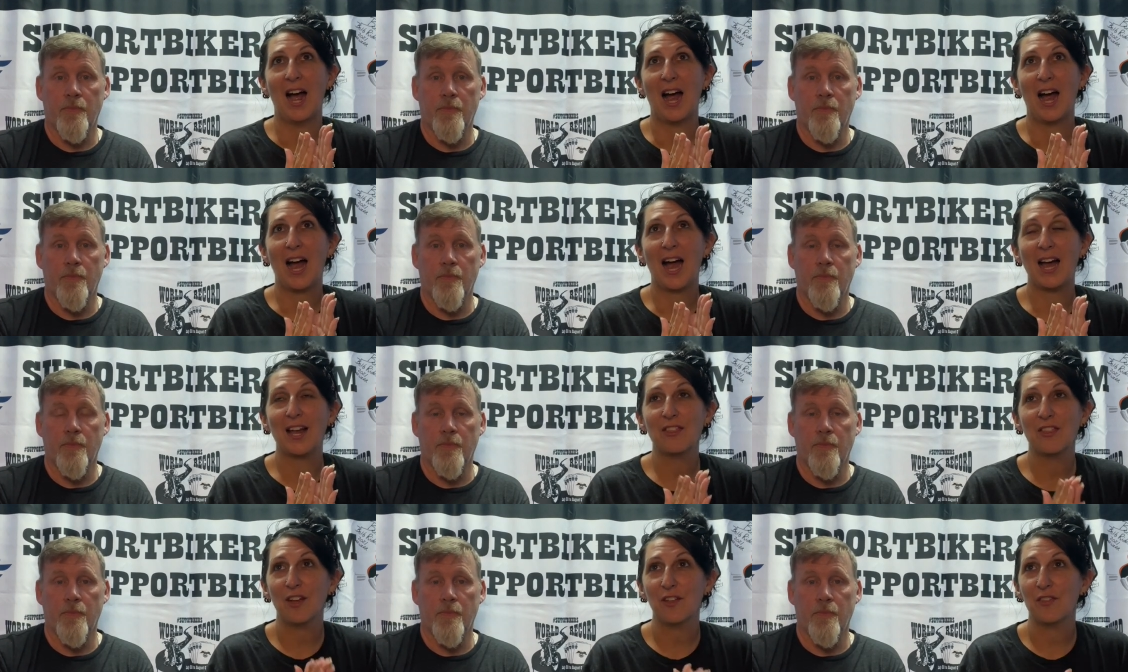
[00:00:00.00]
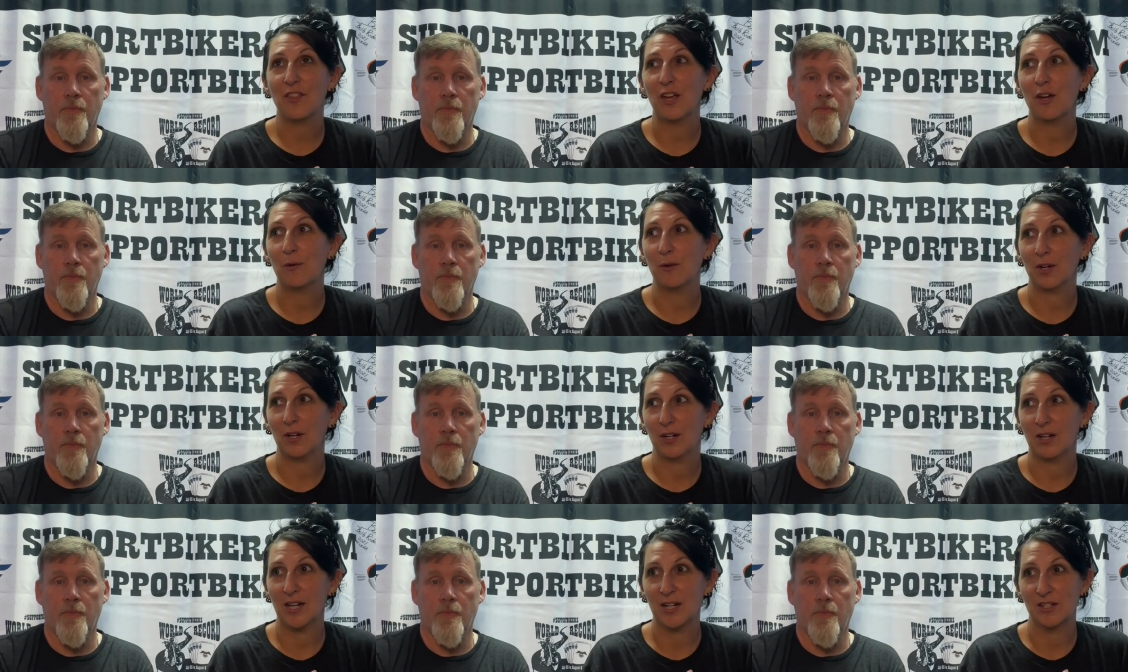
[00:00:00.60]
Speaker 1: I thought they
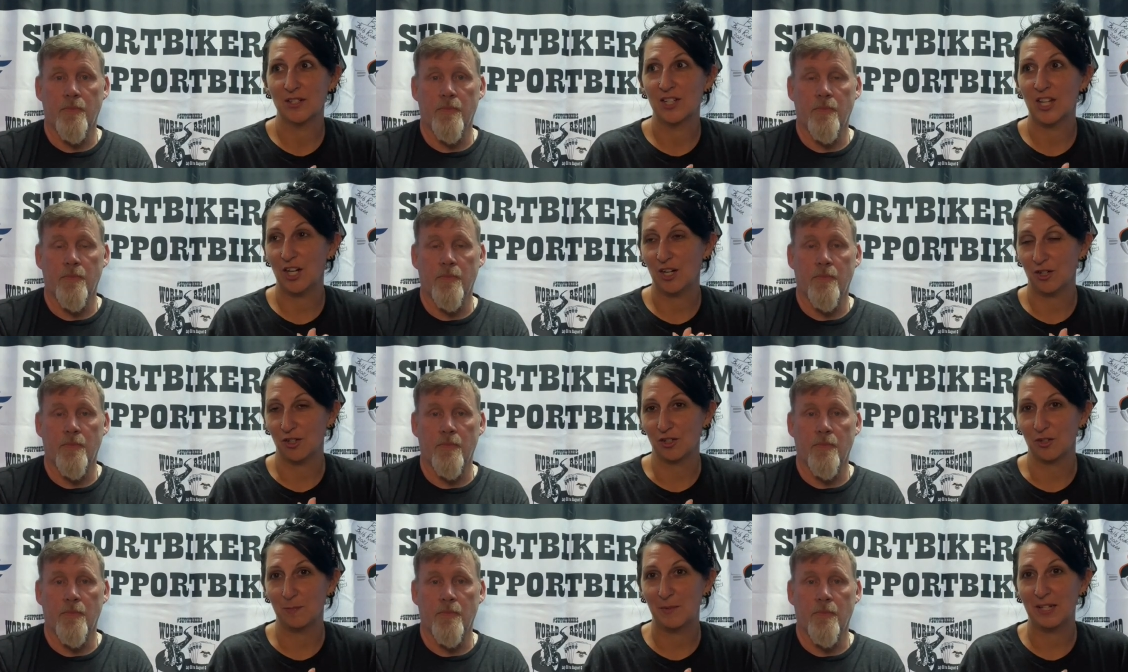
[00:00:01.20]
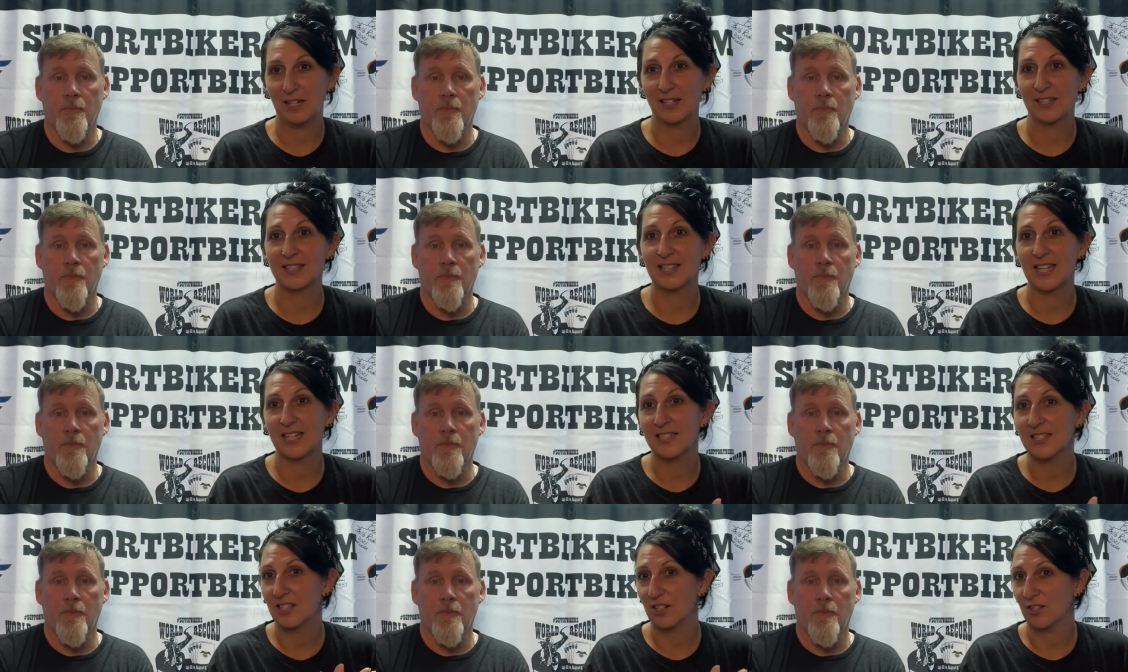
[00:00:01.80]
were in tears because
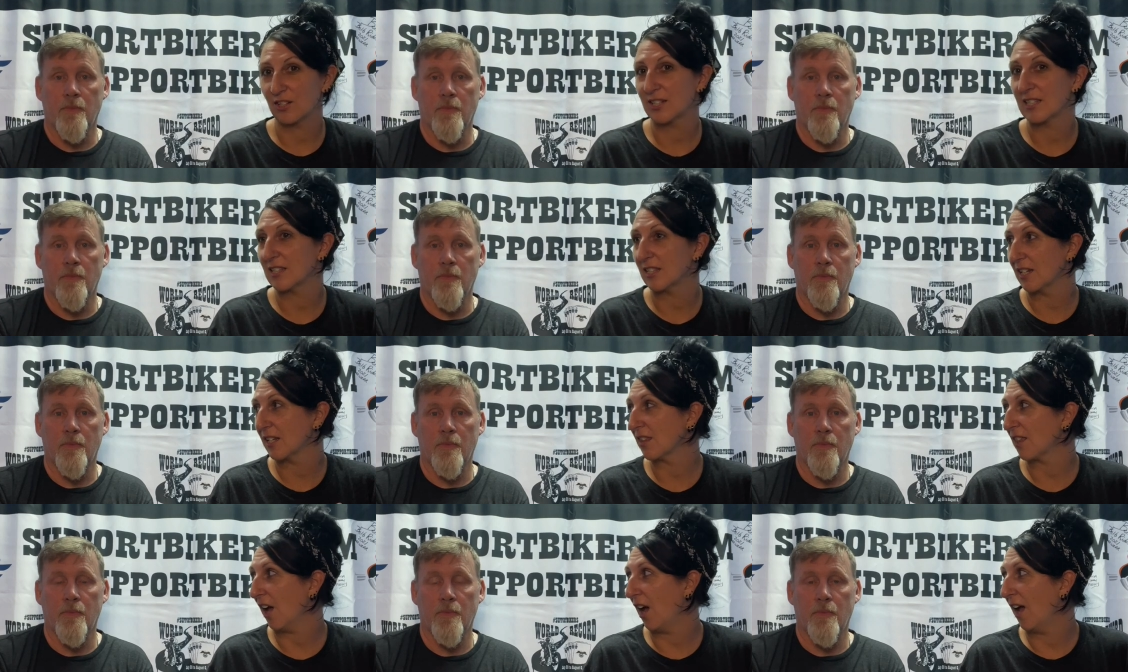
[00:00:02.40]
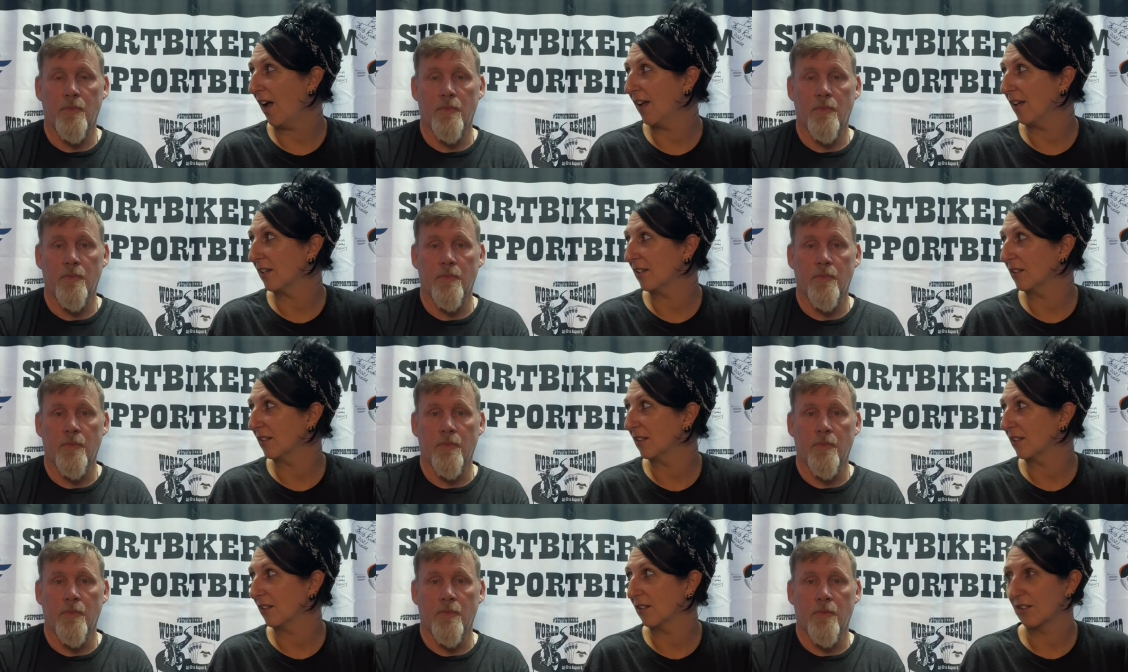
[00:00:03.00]
they seriously thought
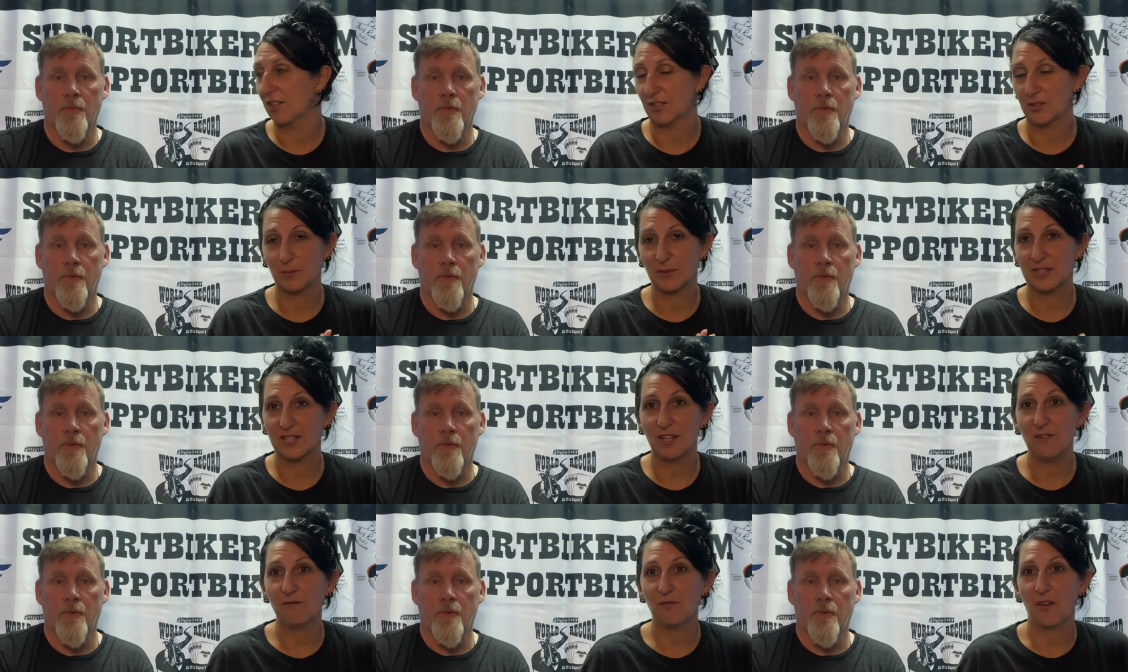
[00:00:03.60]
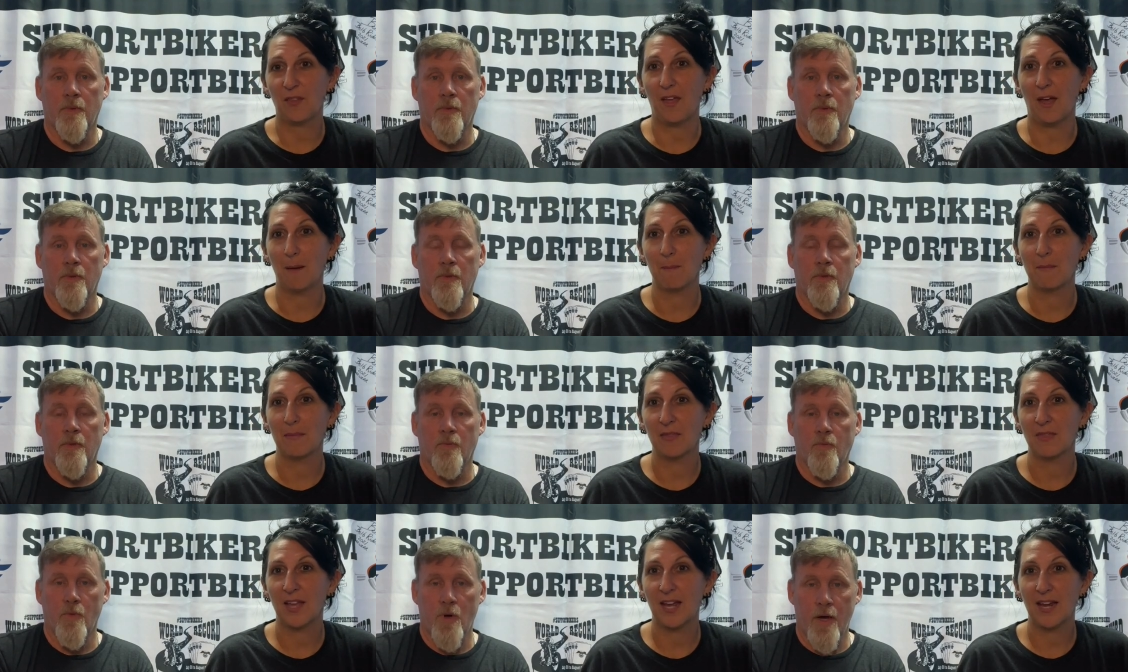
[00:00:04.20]
this was it for
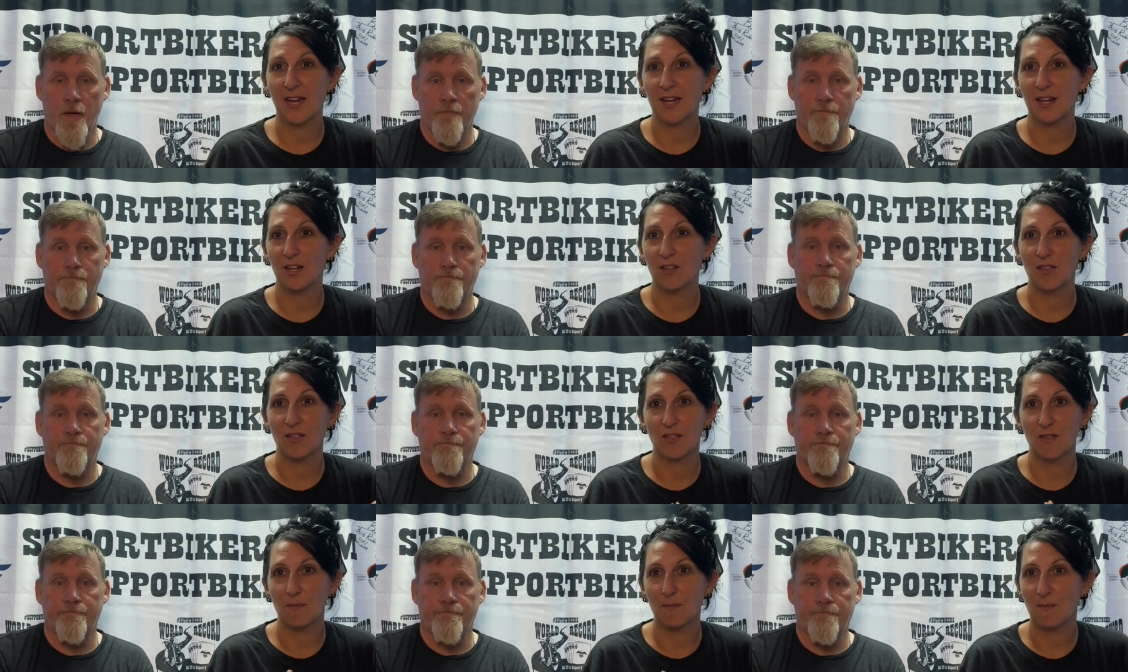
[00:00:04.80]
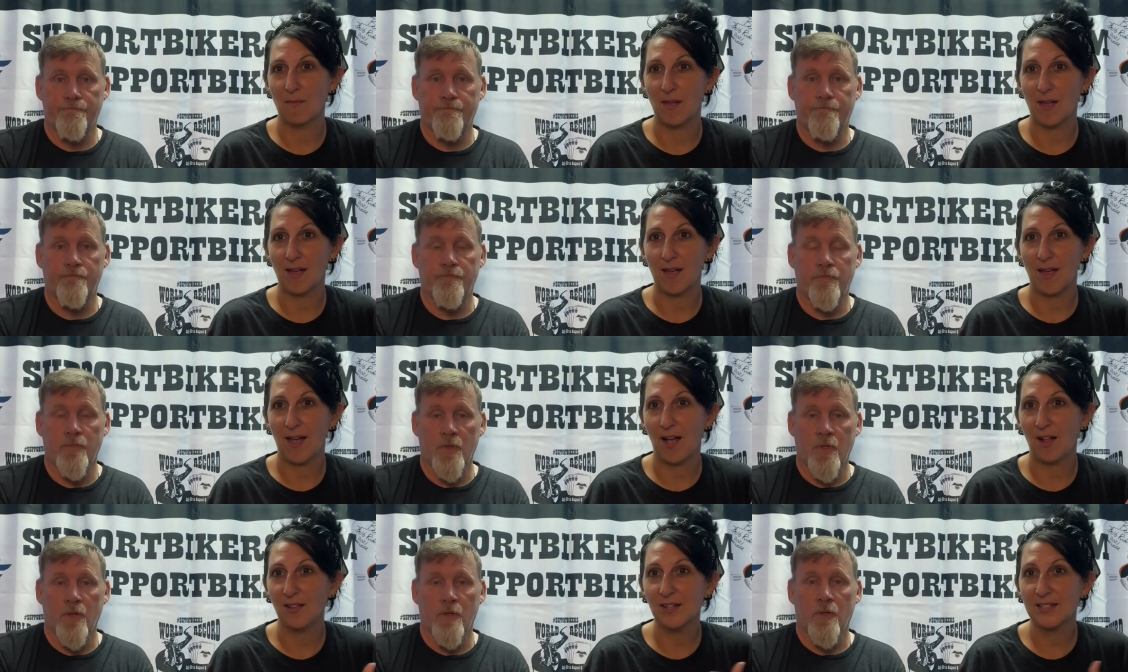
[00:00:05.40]
them. They, right.
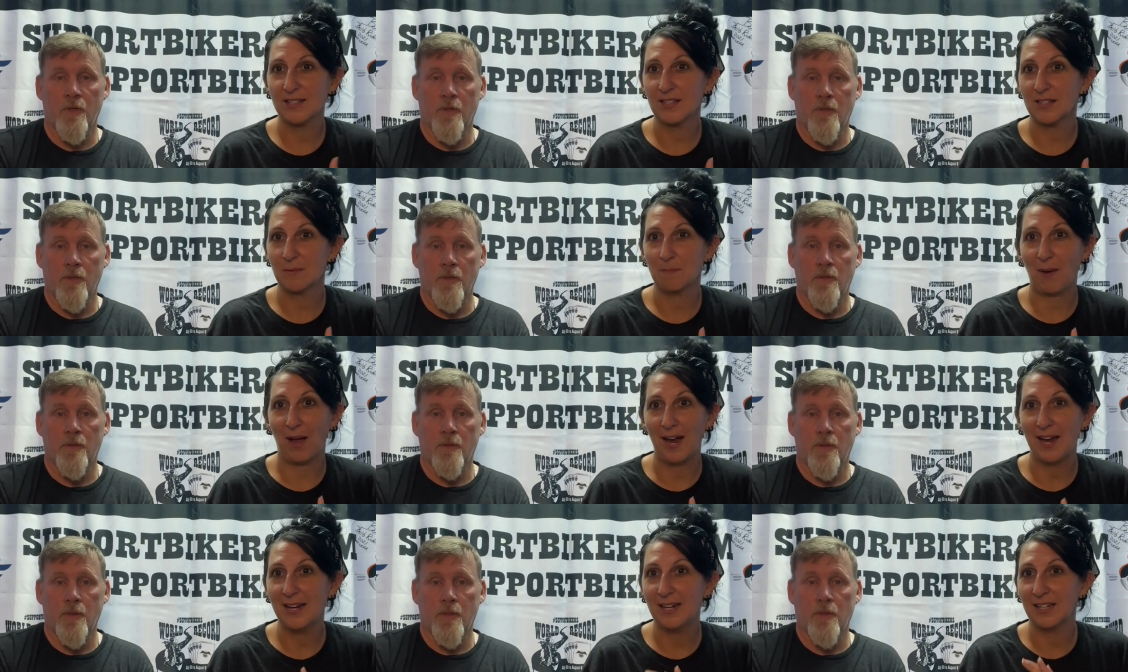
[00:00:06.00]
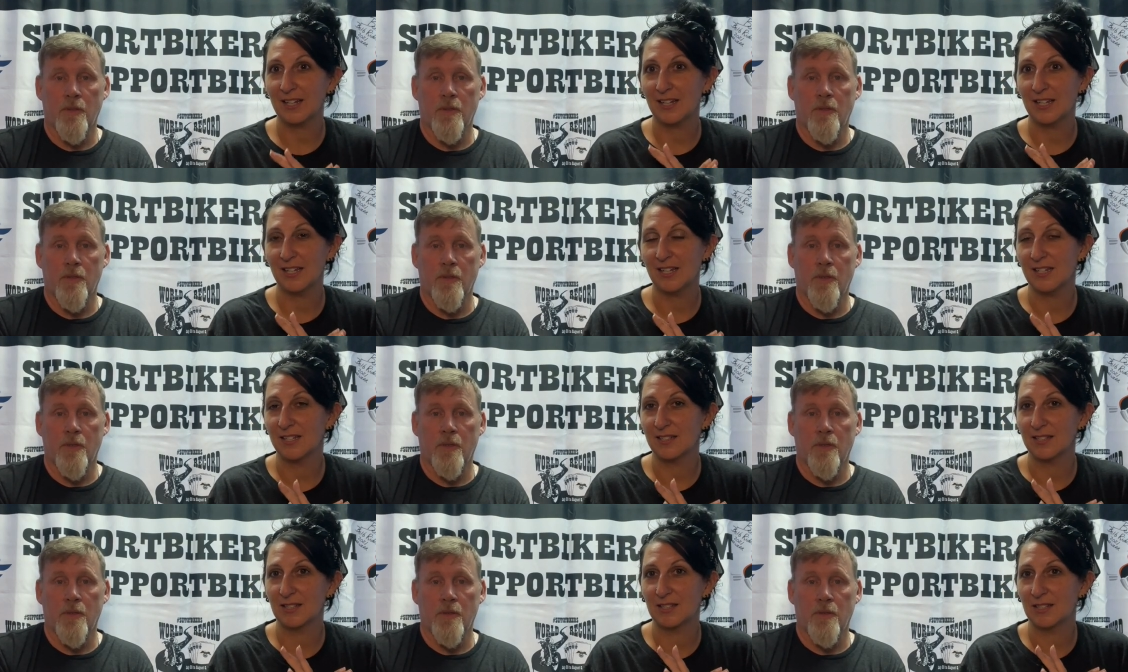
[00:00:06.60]
Alex's bike
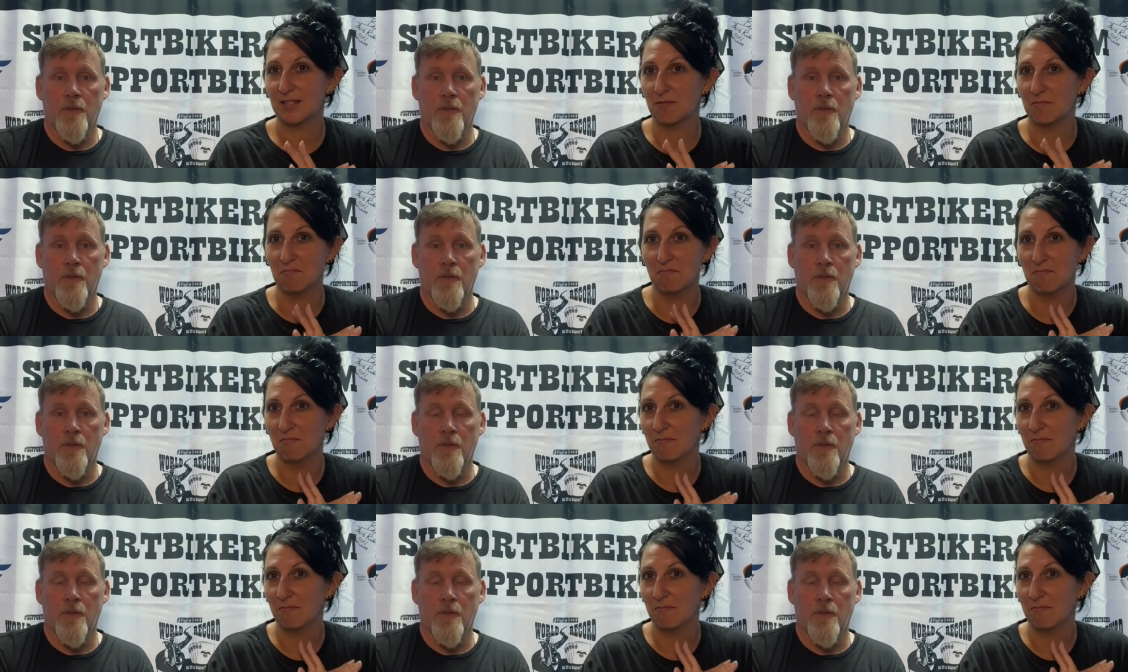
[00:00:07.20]
is